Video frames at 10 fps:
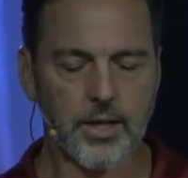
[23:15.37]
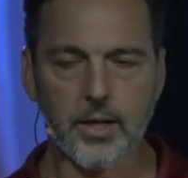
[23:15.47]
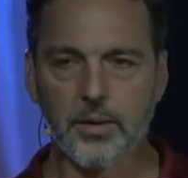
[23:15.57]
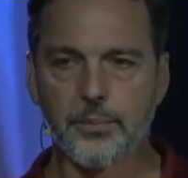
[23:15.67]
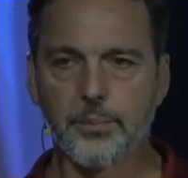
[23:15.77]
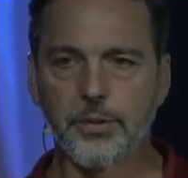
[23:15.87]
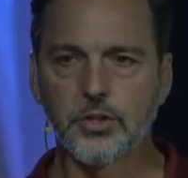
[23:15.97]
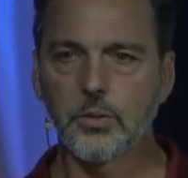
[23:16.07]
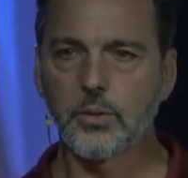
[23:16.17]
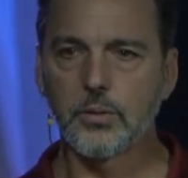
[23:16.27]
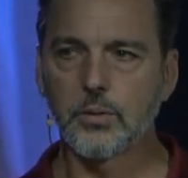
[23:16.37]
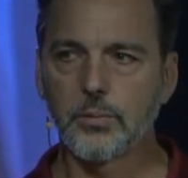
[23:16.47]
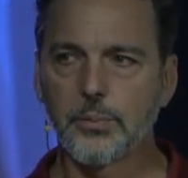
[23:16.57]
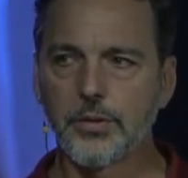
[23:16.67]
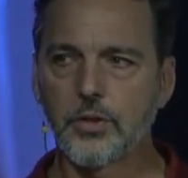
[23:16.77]
Uh, but you,
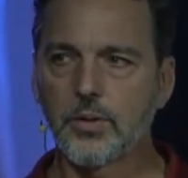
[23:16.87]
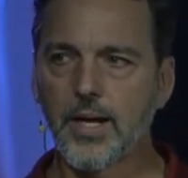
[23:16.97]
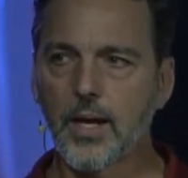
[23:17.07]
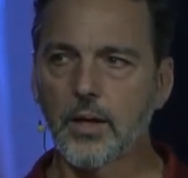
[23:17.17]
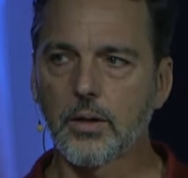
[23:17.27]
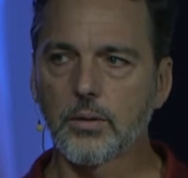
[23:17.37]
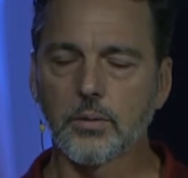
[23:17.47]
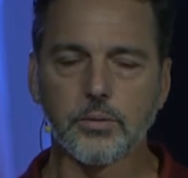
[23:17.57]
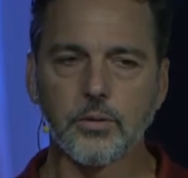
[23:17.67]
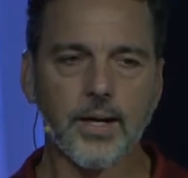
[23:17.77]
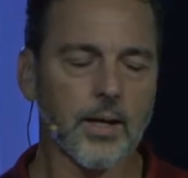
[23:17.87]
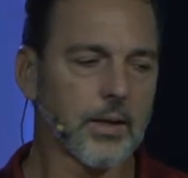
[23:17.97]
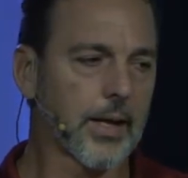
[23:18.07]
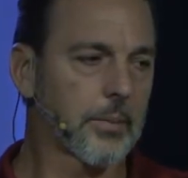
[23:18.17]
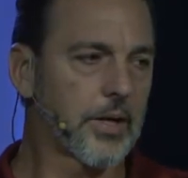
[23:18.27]
but you, can't, you can't
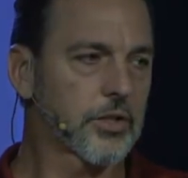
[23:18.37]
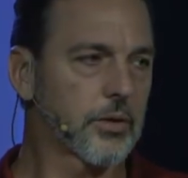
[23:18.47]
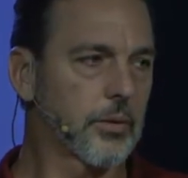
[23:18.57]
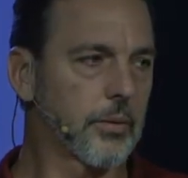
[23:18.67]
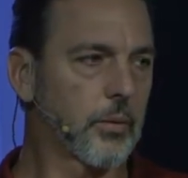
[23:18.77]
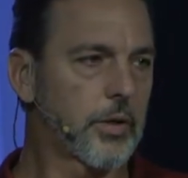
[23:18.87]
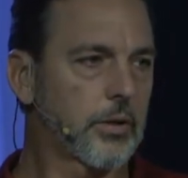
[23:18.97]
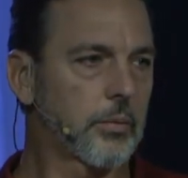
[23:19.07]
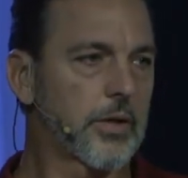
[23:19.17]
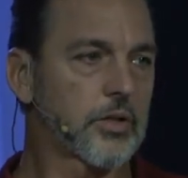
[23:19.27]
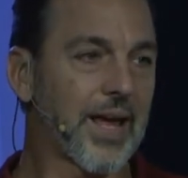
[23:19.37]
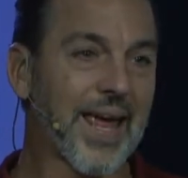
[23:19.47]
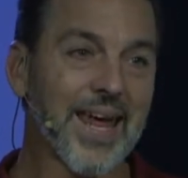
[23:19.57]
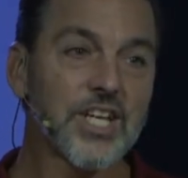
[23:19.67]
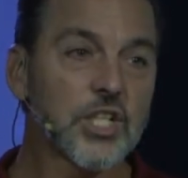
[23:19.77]
like measure, what are you going to measure?
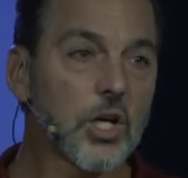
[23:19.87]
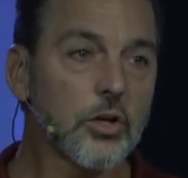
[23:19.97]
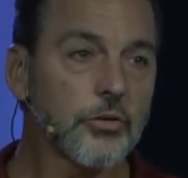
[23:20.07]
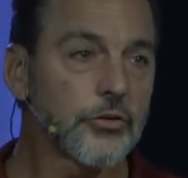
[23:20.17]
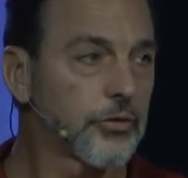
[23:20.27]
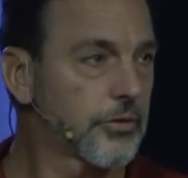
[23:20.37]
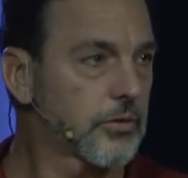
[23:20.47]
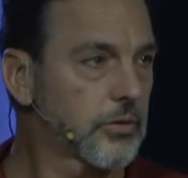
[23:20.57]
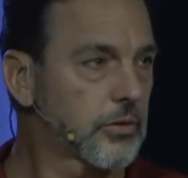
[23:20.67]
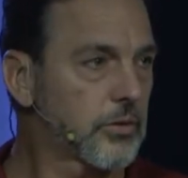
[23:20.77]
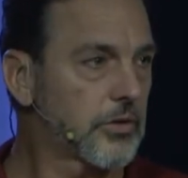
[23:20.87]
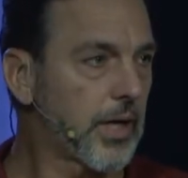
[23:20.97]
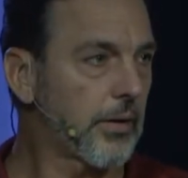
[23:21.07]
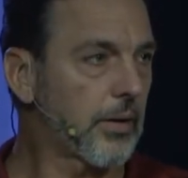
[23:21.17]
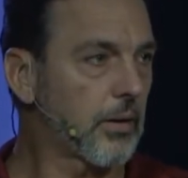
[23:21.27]
Agicles? To see
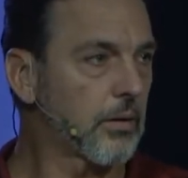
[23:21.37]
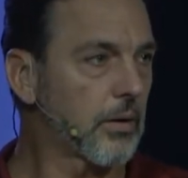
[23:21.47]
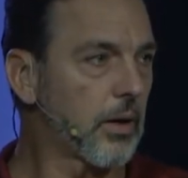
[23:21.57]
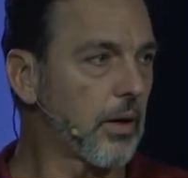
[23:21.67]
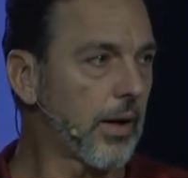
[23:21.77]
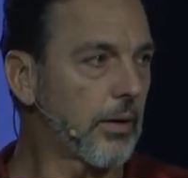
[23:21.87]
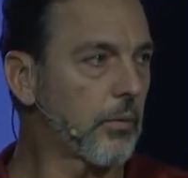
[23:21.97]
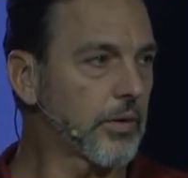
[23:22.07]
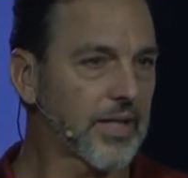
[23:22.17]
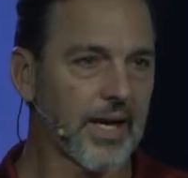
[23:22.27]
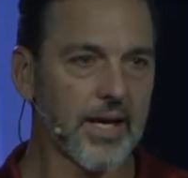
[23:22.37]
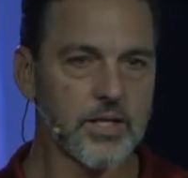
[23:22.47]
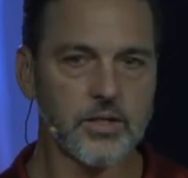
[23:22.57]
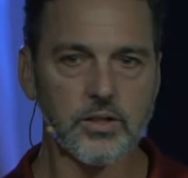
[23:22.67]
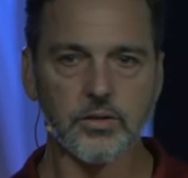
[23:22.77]
how, how, what the
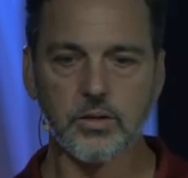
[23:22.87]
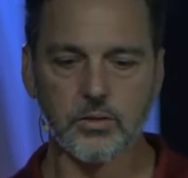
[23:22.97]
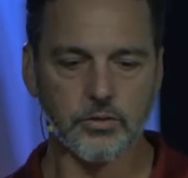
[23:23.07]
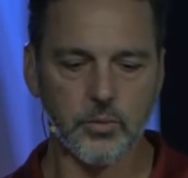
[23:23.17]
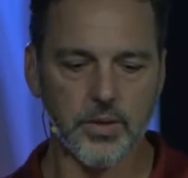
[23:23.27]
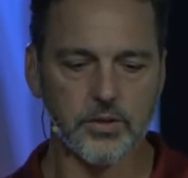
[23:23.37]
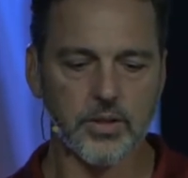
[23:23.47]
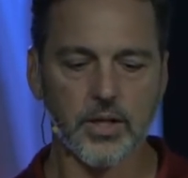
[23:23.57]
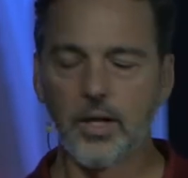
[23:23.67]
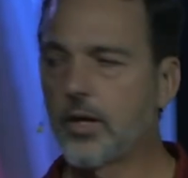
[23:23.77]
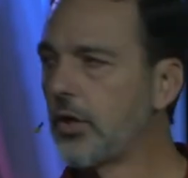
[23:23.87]
age is? You just don't measure that.